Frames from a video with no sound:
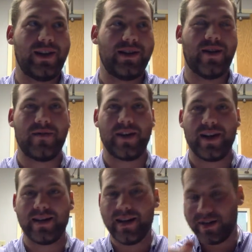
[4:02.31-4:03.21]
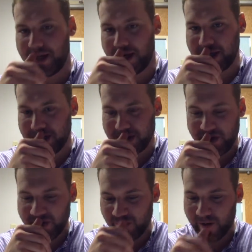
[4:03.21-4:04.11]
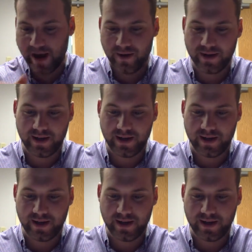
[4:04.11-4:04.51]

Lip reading: things often to get attention and just goof around.